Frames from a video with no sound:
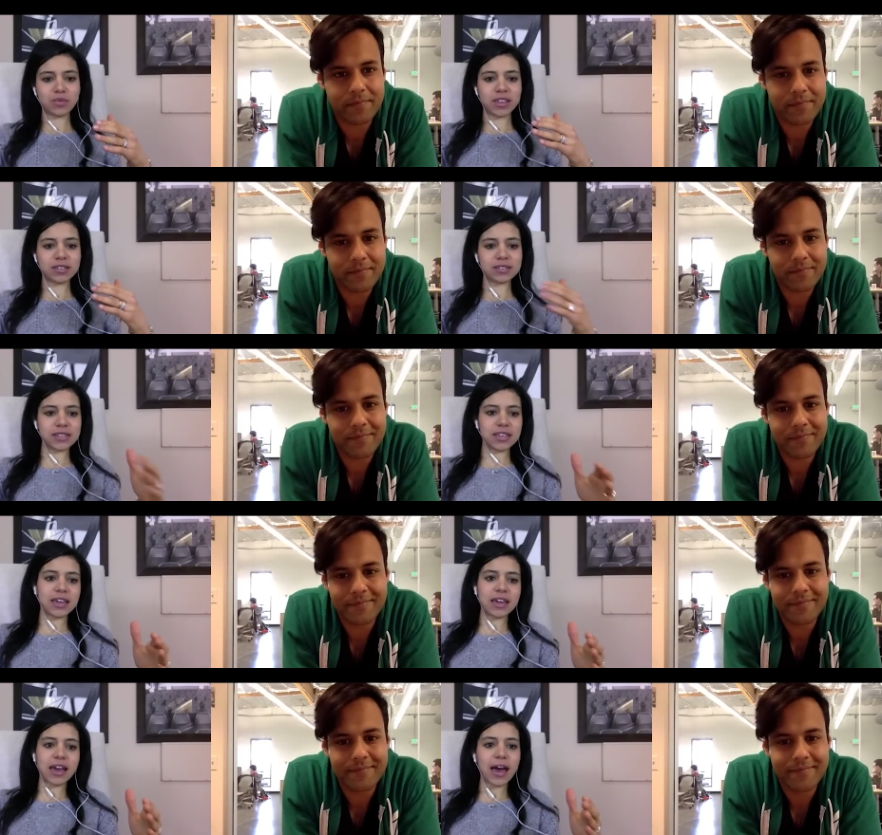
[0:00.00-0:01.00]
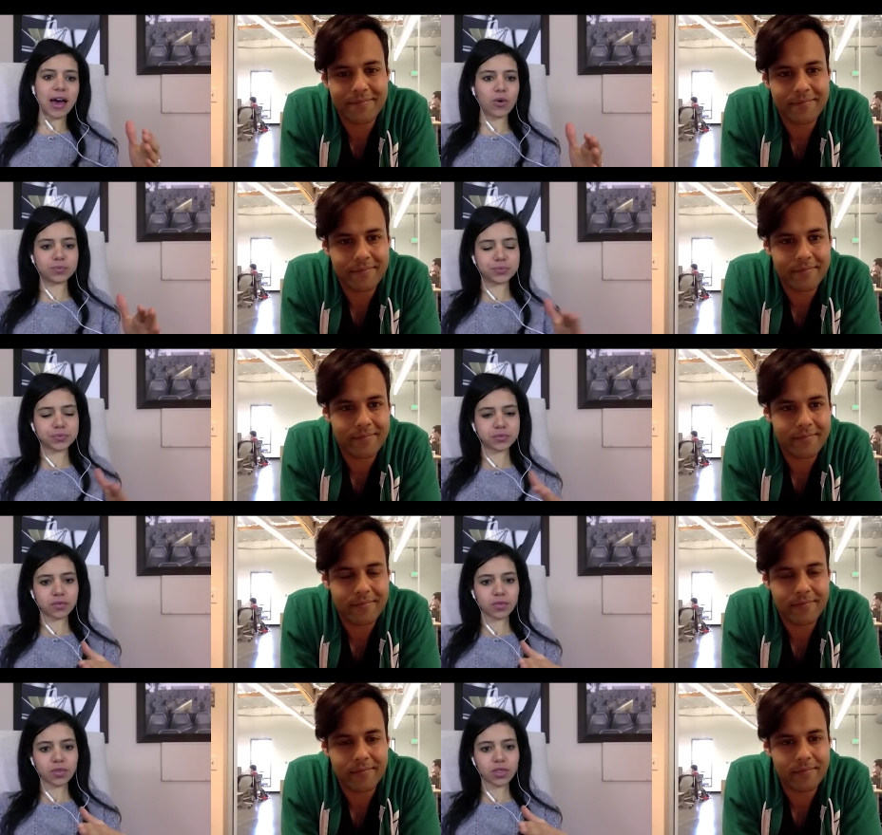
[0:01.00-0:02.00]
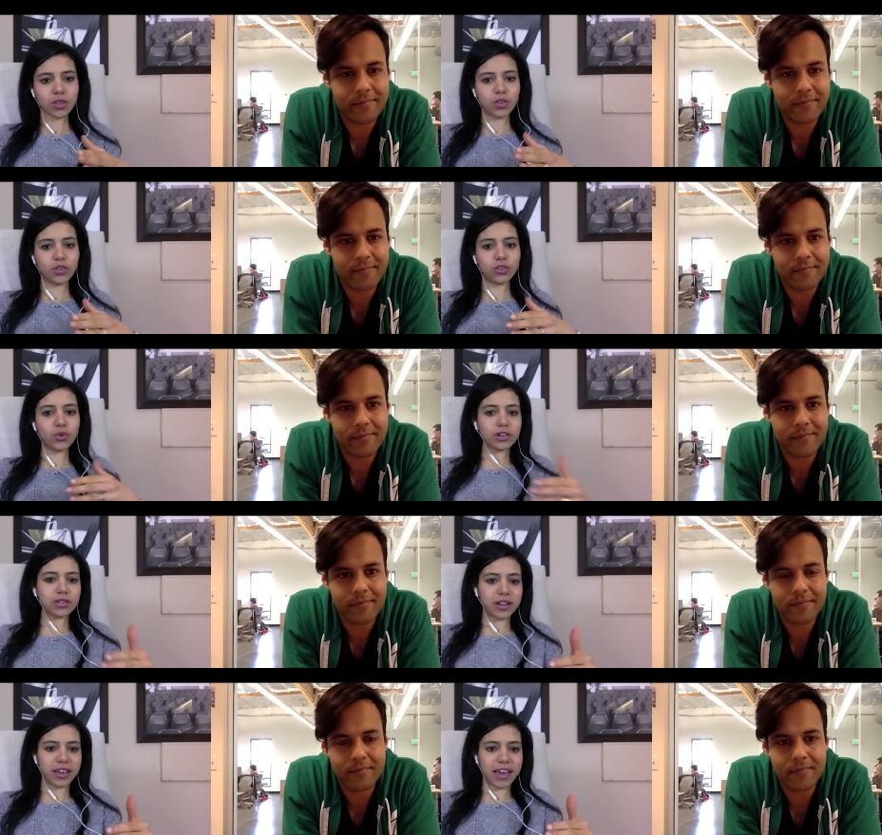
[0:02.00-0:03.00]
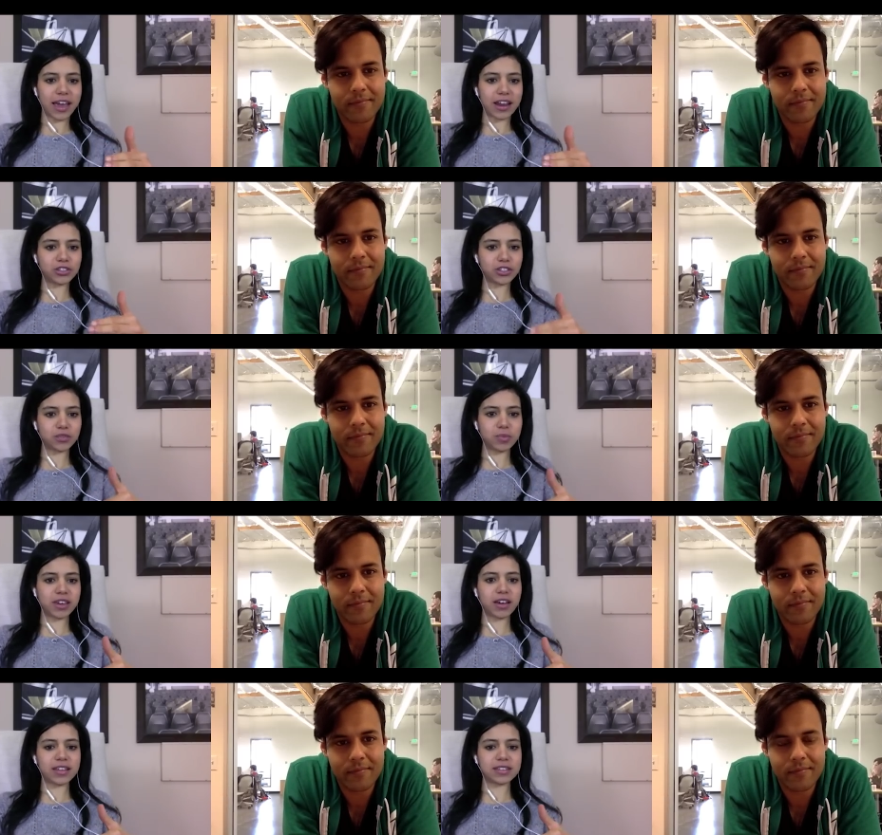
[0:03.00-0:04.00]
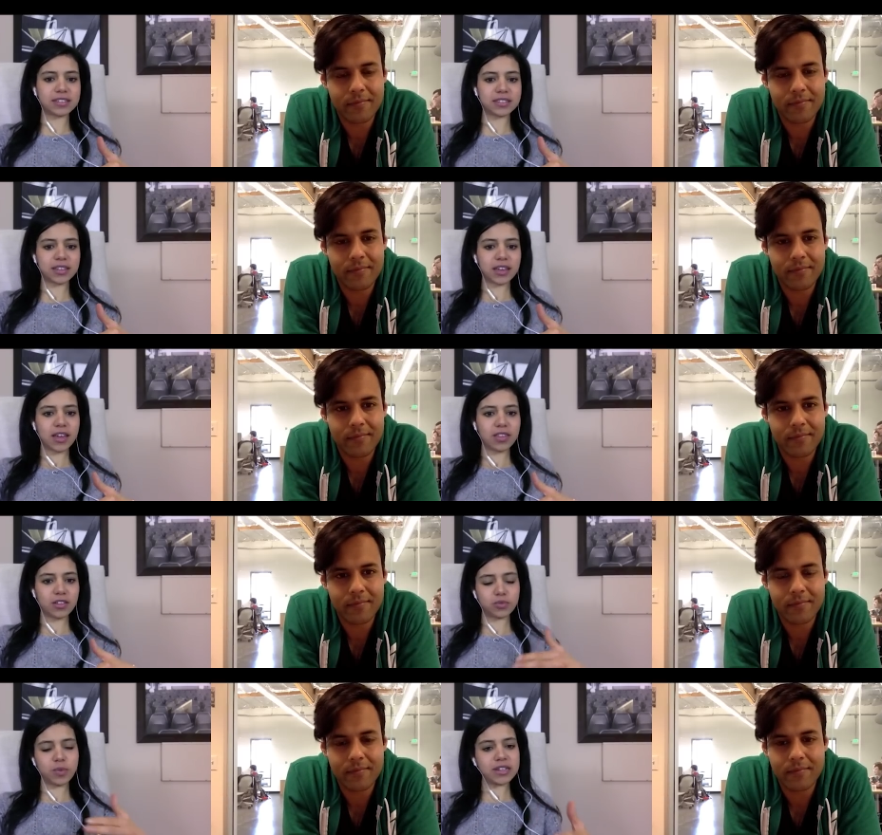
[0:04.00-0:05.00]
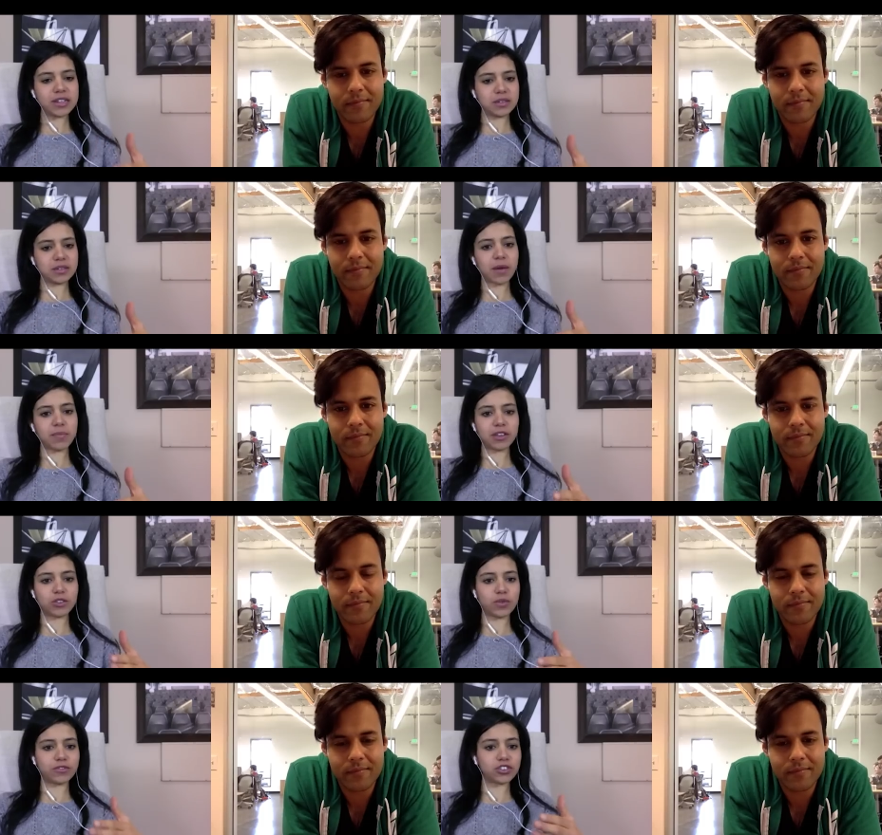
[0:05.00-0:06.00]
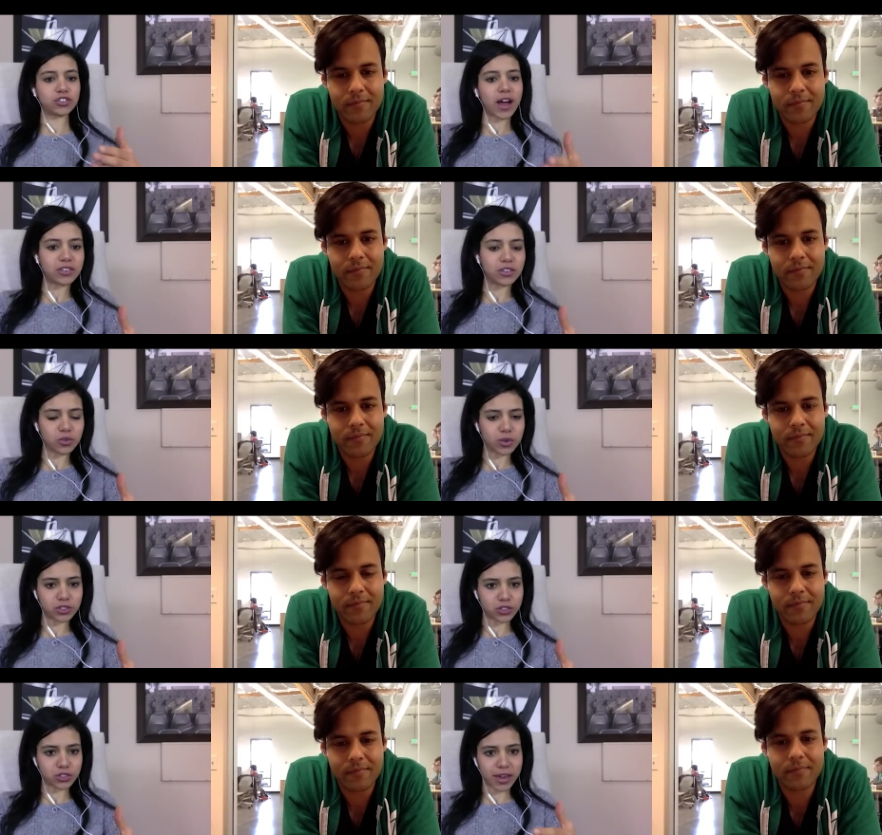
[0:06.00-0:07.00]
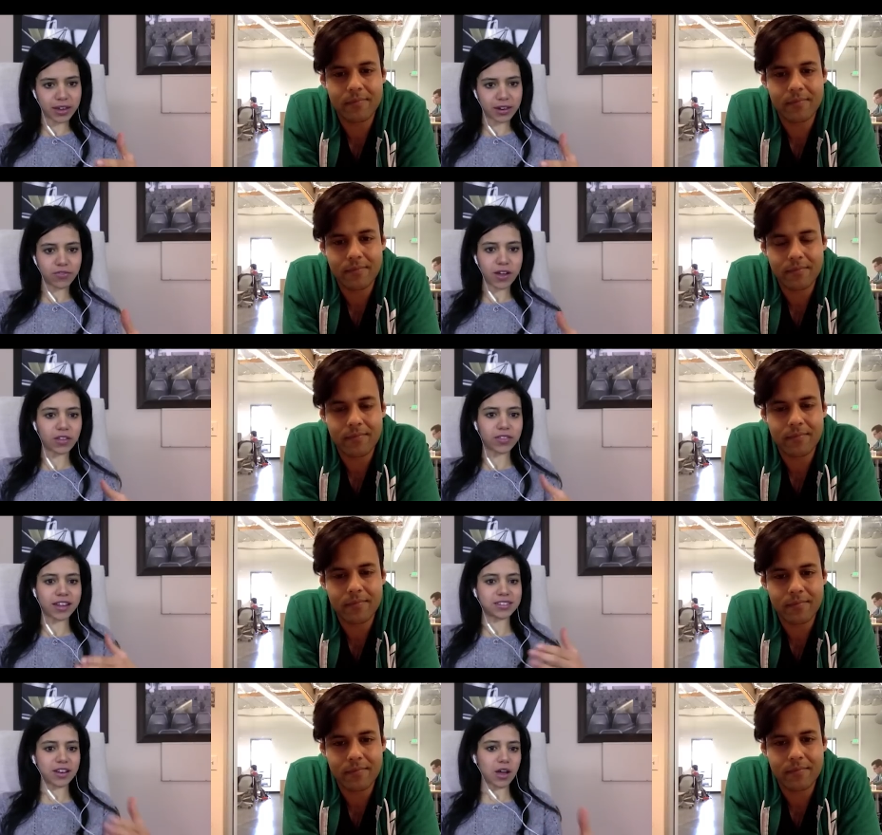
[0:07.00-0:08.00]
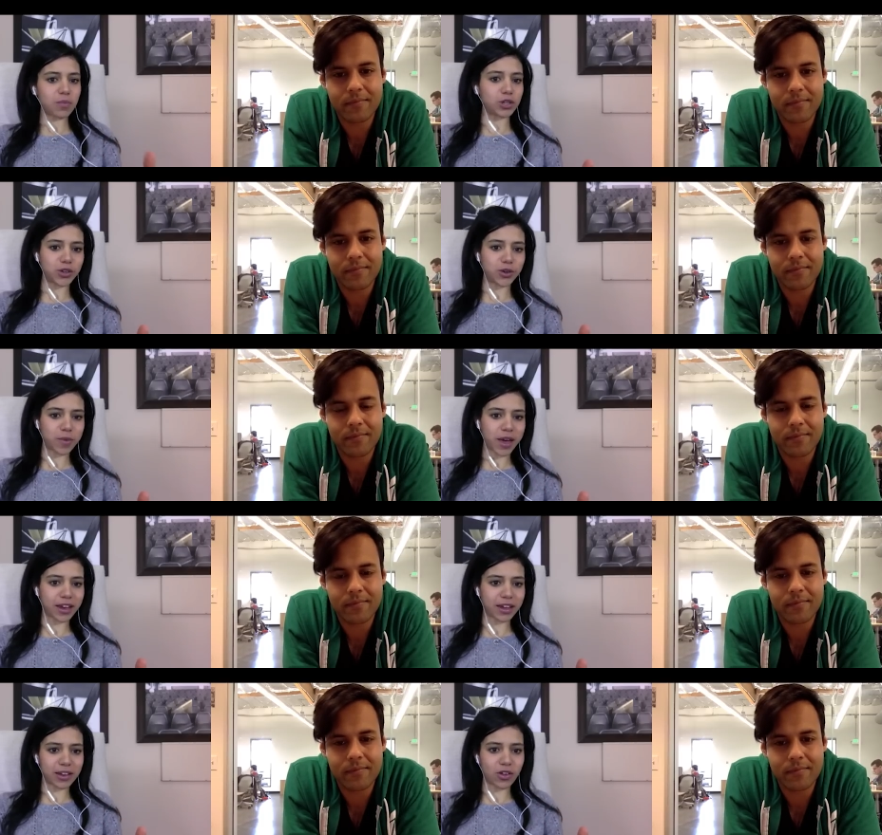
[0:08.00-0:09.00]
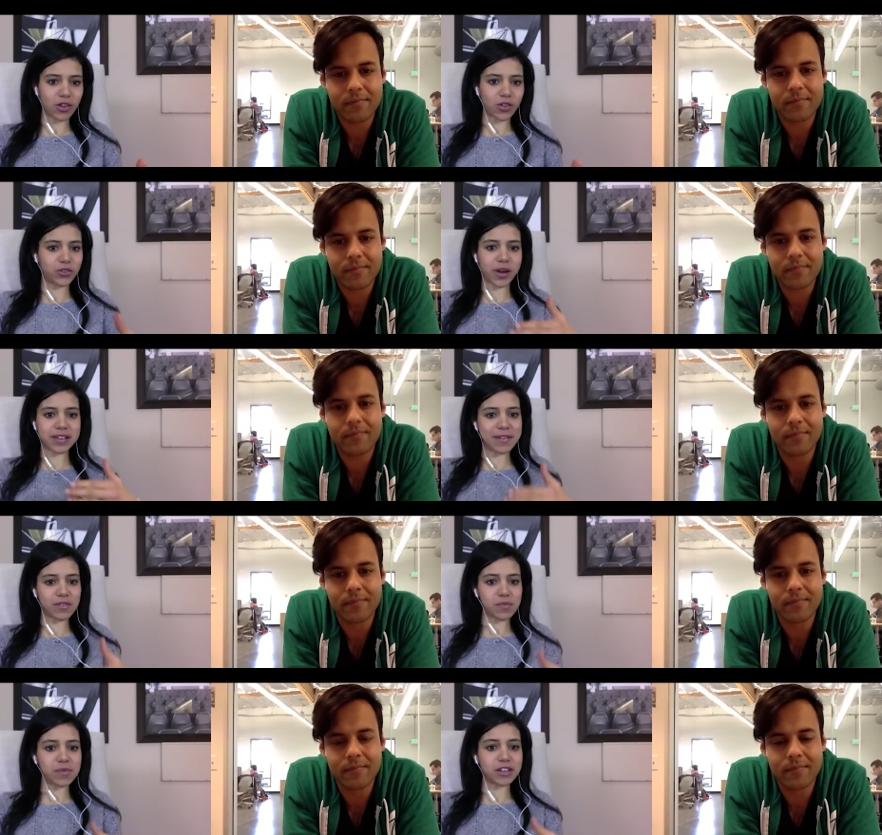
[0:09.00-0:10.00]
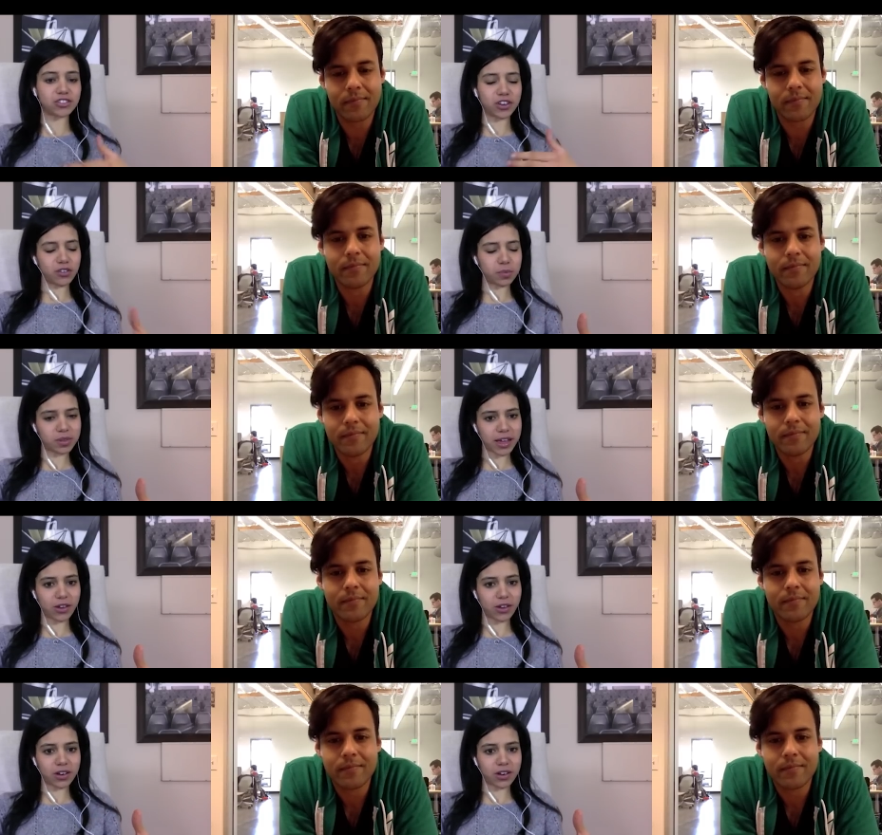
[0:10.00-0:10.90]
Speaker 1: me see how you're looking ahead, and just because there's been some companies who have tried to do what you're doing and have failed, that's not pushing you back at all. You guys have a mission and you're planning on